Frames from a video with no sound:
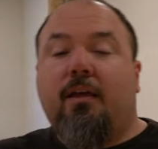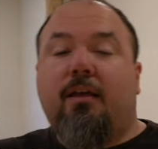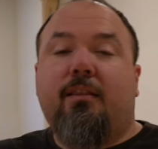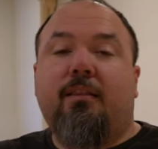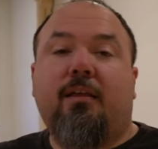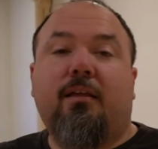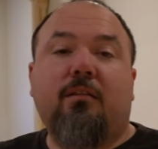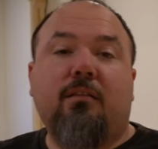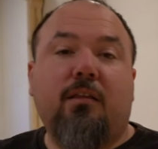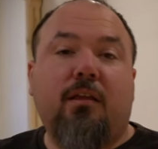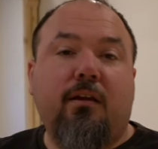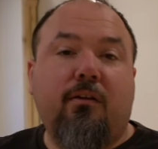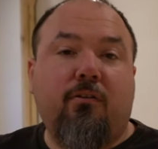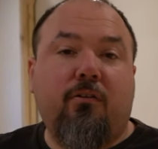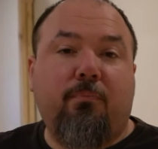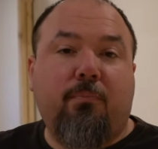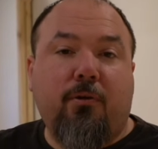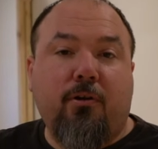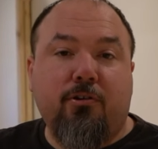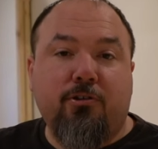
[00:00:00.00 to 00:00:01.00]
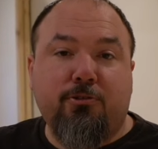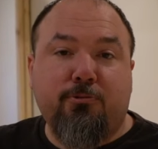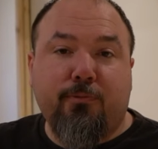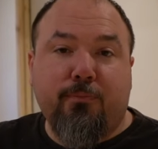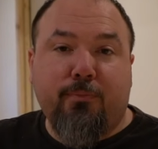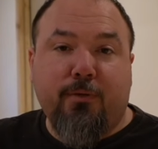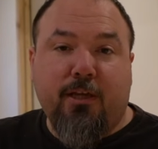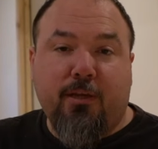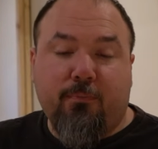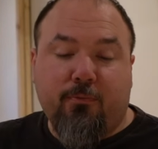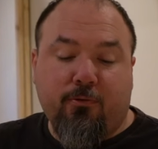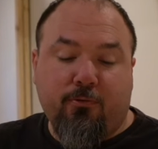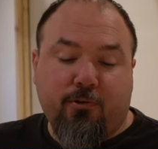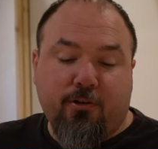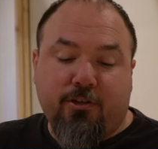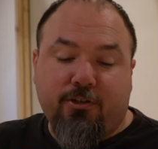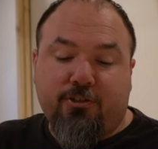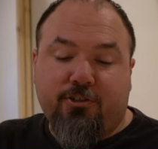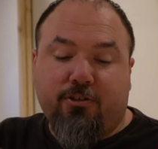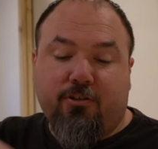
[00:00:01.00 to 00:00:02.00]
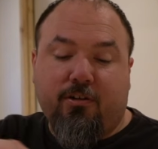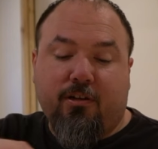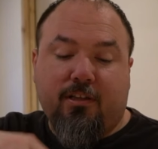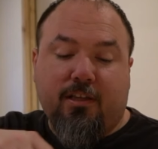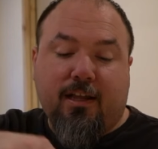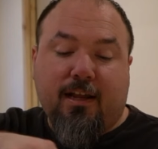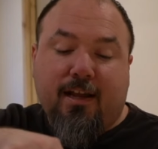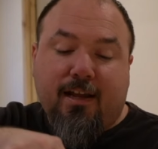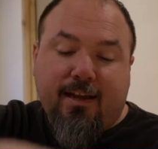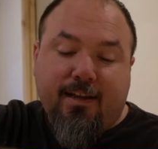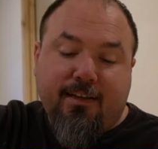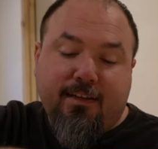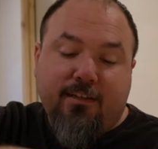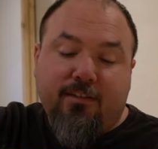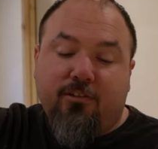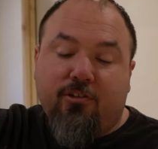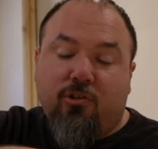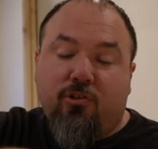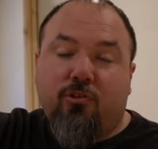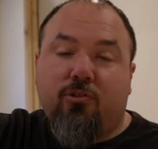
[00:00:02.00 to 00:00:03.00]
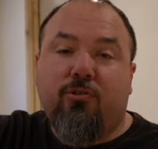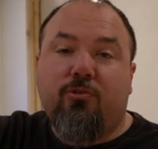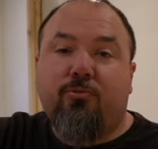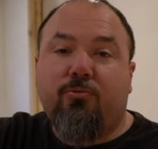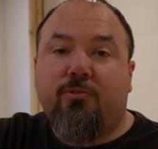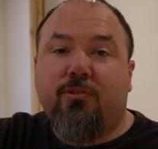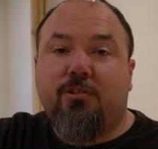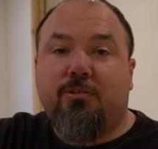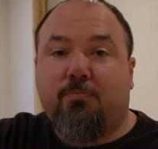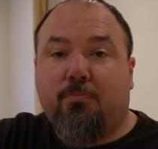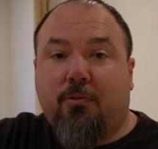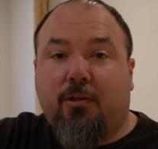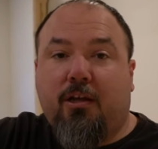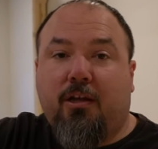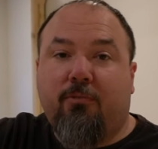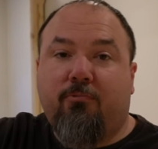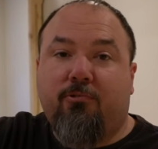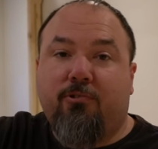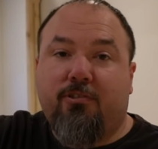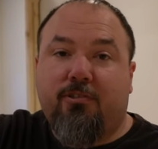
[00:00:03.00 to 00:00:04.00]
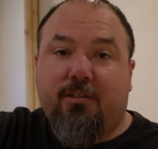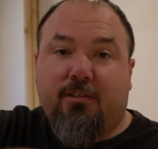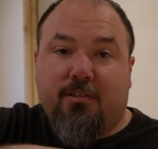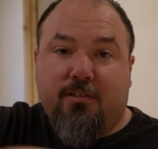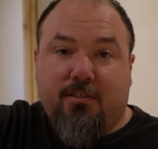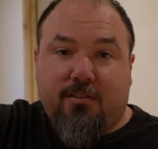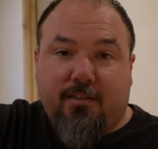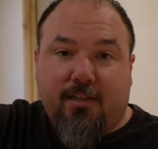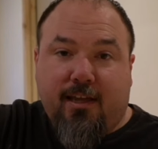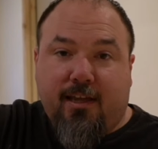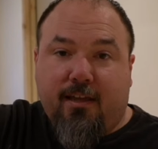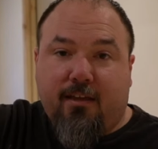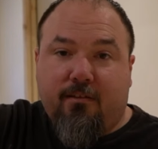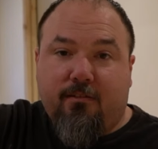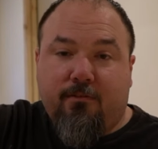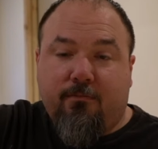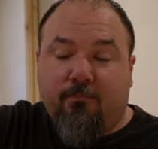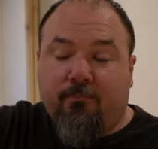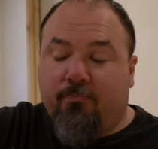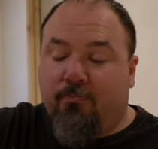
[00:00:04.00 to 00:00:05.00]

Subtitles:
And that layer of parchment paper would ensure that I didn't glue this plywood to the stand.